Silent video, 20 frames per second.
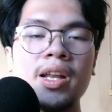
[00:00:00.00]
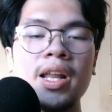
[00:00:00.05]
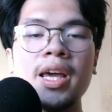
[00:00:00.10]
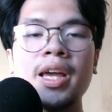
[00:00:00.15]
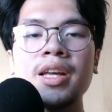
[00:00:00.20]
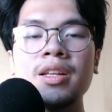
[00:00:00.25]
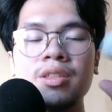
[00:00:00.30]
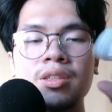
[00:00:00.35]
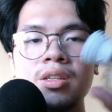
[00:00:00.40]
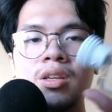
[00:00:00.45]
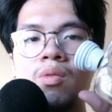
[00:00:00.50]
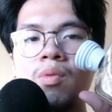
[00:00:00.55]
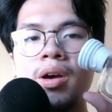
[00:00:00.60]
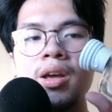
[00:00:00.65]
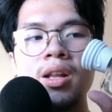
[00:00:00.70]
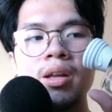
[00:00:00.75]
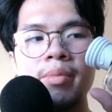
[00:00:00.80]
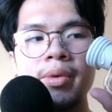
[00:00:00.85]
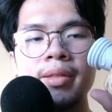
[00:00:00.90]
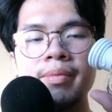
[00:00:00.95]
And I can see why
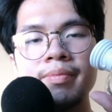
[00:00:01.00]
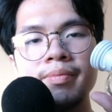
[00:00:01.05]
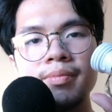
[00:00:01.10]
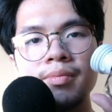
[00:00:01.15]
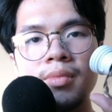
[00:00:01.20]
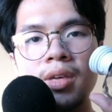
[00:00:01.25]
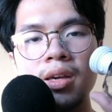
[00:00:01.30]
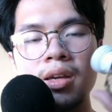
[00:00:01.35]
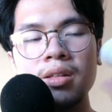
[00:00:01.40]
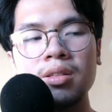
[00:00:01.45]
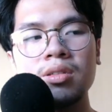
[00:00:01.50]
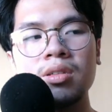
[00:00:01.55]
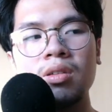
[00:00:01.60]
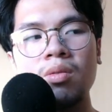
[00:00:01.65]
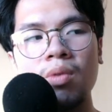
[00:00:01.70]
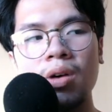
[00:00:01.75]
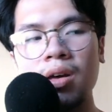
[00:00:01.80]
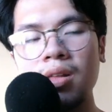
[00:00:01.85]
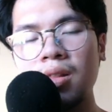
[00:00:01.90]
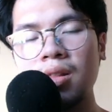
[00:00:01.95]
naman. I can see
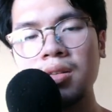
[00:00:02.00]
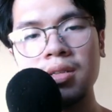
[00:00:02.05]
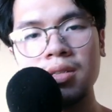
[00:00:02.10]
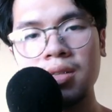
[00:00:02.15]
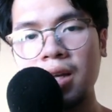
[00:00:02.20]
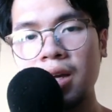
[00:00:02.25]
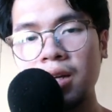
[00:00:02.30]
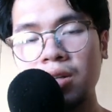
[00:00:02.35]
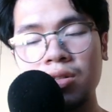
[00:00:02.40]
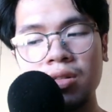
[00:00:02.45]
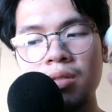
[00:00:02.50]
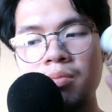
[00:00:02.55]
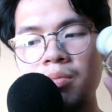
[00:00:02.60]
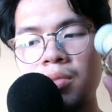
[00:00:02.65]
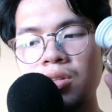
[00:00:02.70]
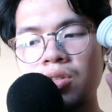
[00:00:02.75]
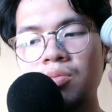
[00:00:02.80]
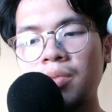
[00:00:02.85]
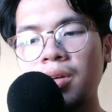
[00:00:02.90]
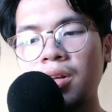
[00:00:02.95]
why. This is actually
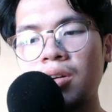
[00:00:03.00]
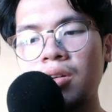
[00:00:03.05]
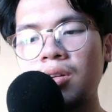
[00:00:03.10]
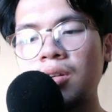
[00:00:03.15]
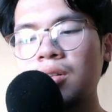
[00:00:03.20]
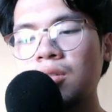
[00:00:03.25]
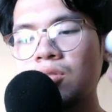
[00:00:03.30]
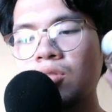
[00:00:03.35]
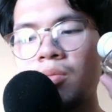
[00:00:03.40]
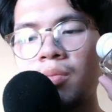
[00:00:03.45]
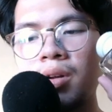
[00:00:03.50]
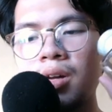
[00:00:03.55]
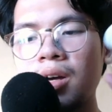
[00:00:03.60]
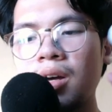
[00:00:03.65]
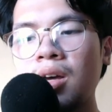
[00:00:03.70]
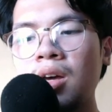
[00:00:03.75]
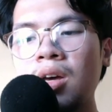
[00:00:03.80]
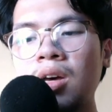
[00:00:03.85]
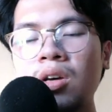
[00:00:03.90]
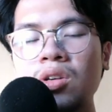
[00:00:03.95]
much better.
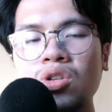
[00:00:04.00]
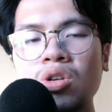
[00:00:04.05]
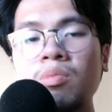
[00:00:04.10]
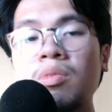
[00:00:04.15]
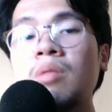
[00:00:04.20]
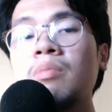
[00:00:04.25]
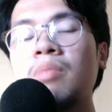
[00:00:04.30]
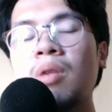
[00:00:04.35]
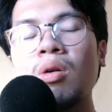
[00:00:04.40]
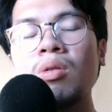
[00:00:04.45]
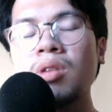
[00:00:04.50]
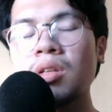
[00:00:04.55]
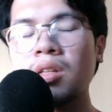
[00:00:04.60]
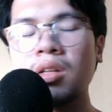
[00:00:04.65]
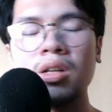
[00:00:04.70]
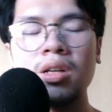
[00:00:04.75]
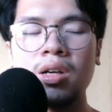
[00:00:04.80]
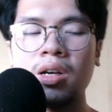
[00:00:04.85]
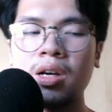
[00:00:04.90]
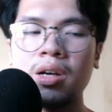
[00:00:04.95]
Sobrang bango niya
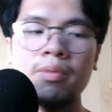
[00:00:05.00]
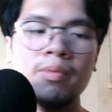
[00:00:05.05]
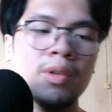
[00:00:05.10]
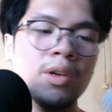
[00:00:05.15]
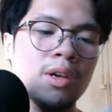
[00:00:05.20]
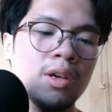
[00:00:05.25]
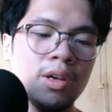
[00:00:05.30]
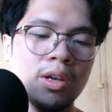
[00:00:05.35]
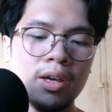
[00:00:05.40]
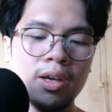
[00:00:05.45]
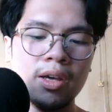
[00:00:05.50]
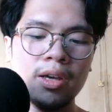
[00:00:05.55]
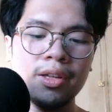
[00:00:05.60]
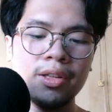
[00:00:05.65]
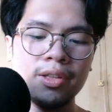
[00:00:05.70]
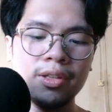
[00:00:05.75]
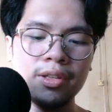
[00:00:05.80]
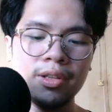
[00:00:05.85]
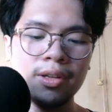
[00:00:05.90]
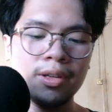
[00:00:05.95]
talaga.
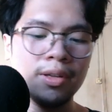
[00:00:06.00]
And